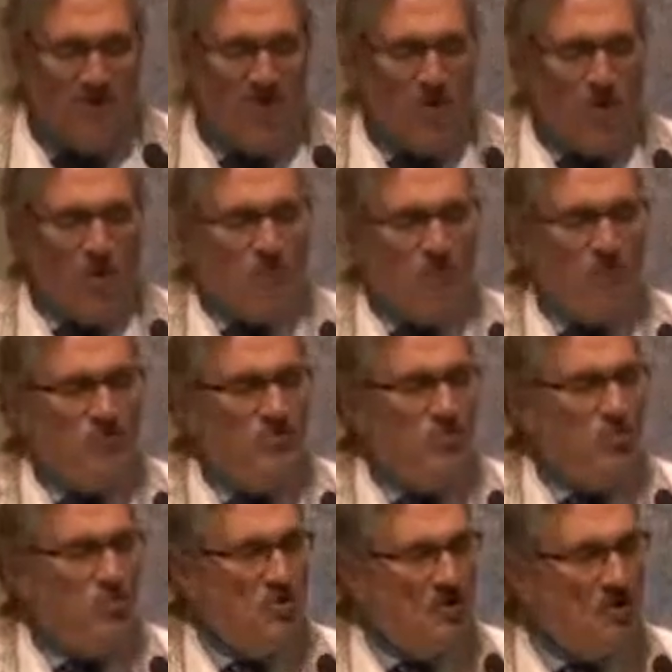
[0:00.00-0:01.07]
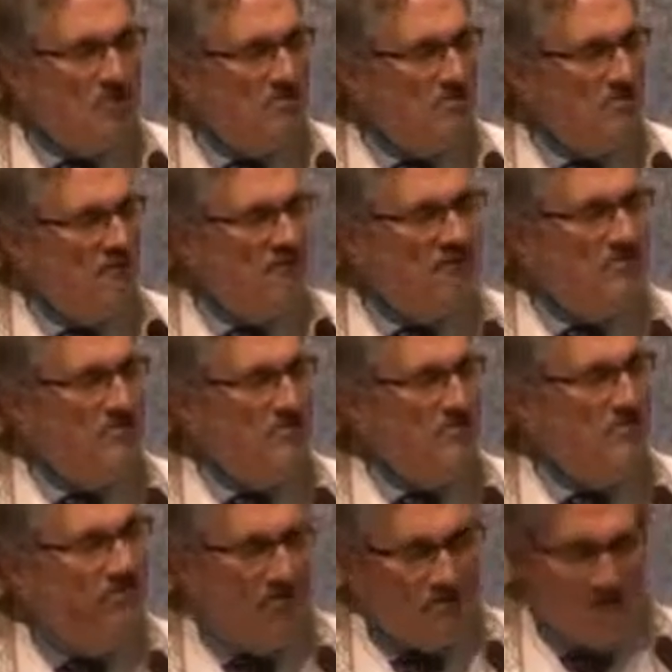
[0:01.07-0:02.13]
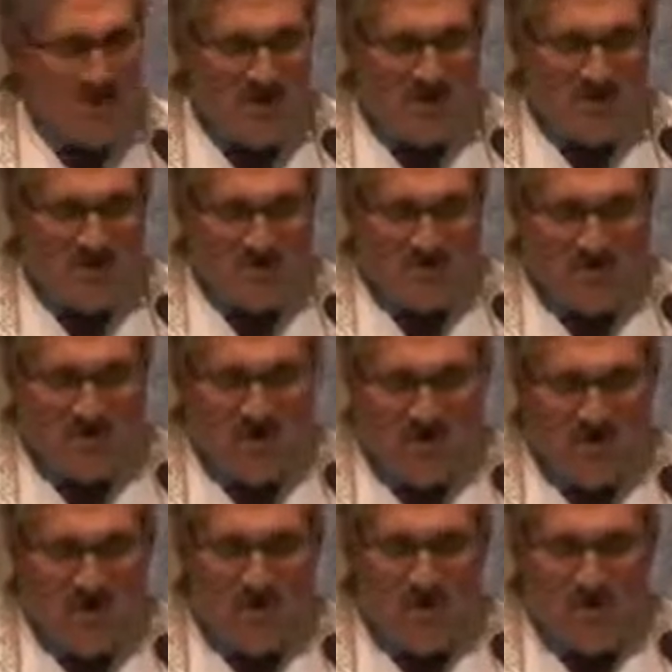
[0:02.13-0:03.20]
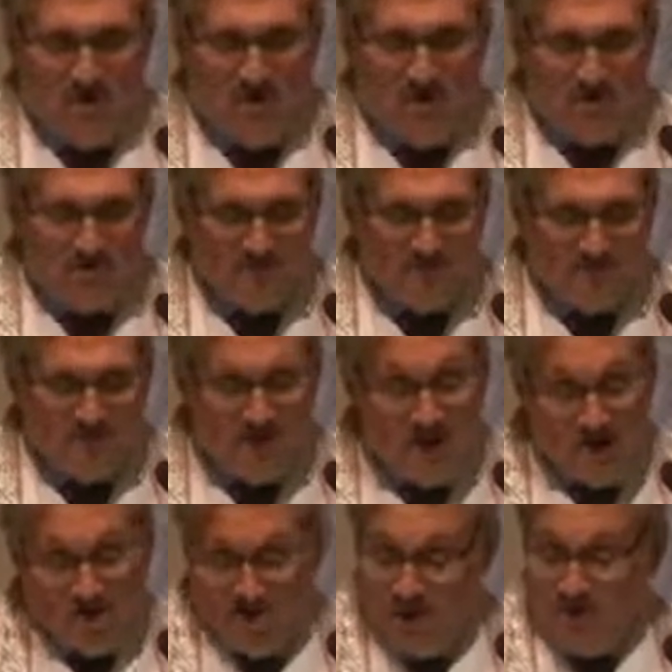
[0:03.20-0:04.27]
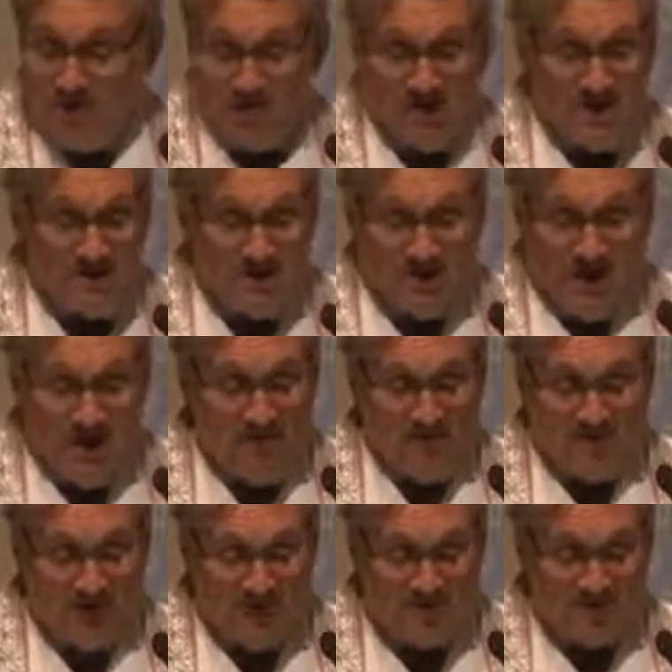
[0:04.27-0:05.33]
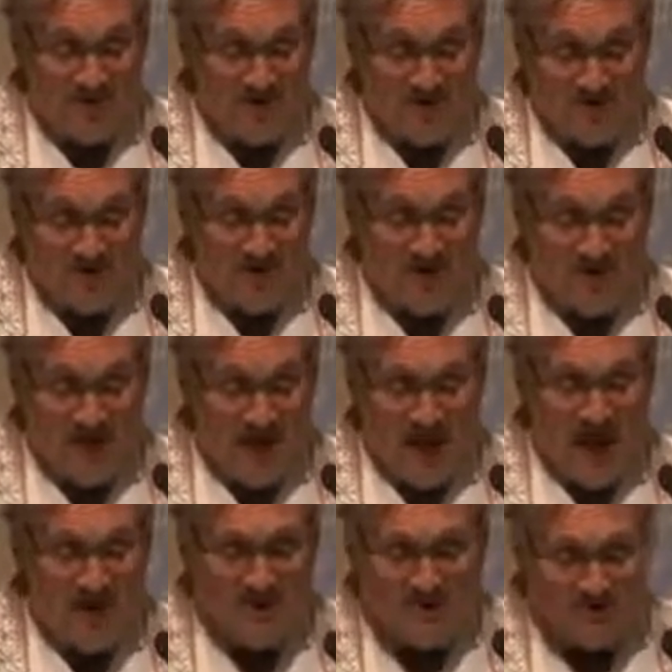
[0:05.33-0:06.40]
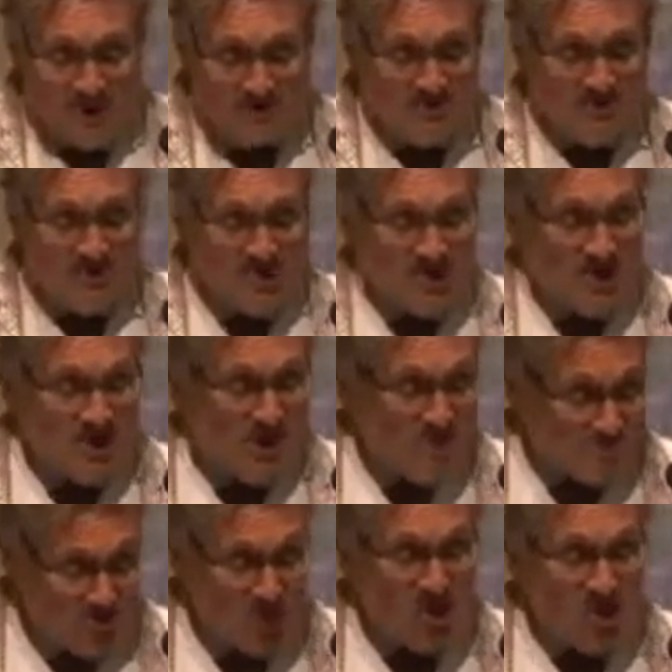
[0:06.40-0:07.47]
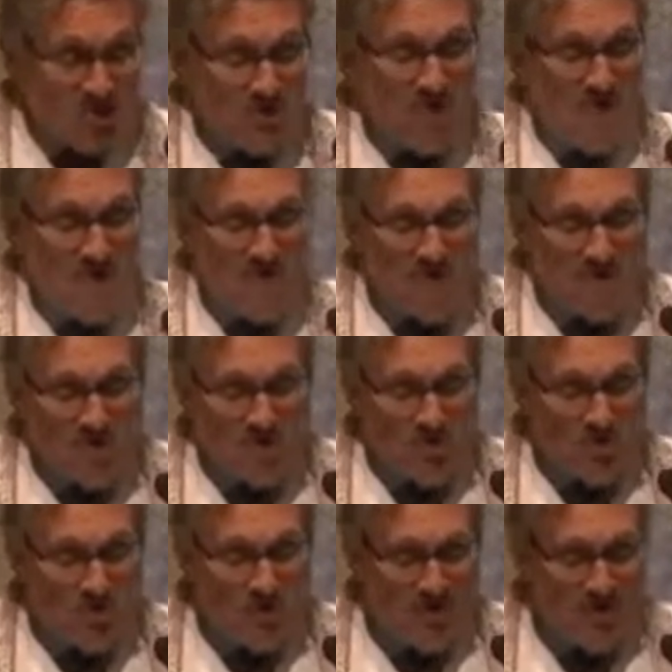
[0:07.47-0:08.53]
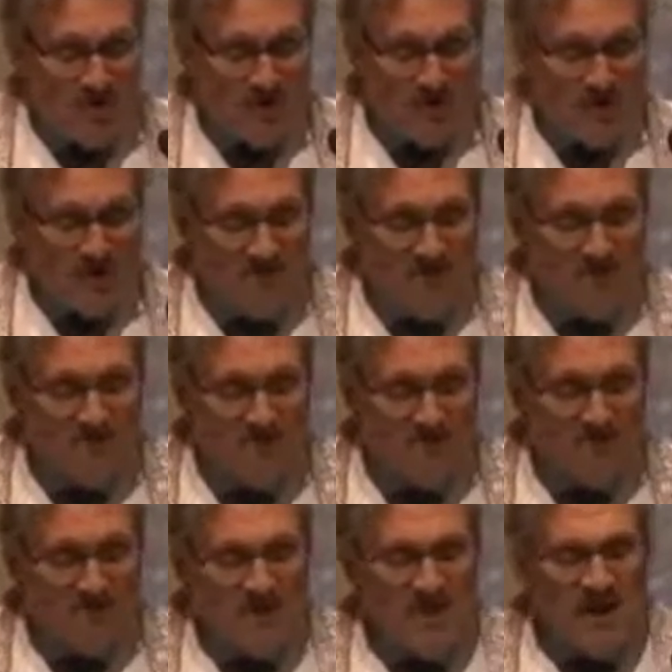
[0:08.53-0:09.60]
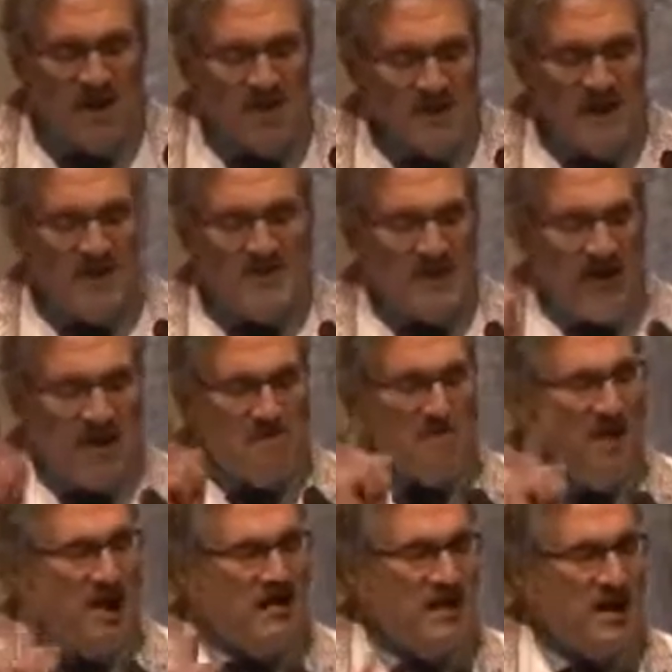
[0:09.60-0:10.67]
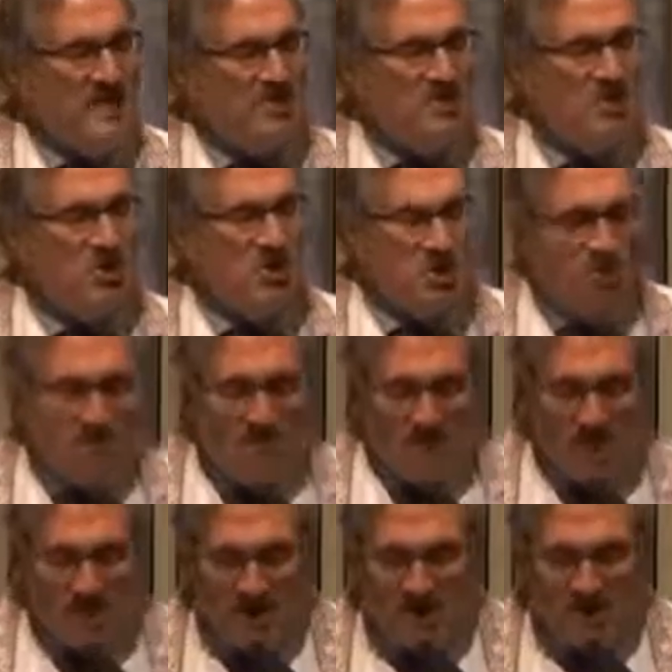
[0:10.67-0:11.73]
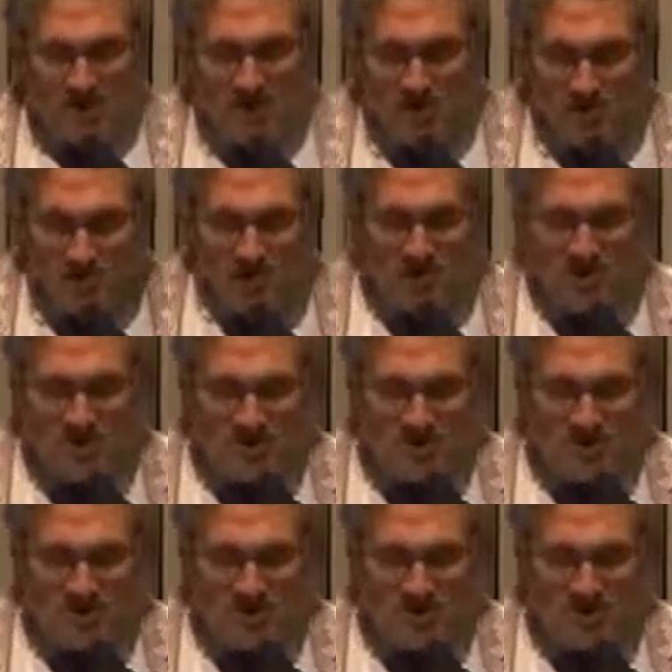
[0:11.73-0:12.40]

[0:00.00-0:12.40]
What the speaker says: What we do here can determine our tomorrow. The good things in life last for limited days, our tradition says, but a good name endures forever. That name might not secure a place in worlds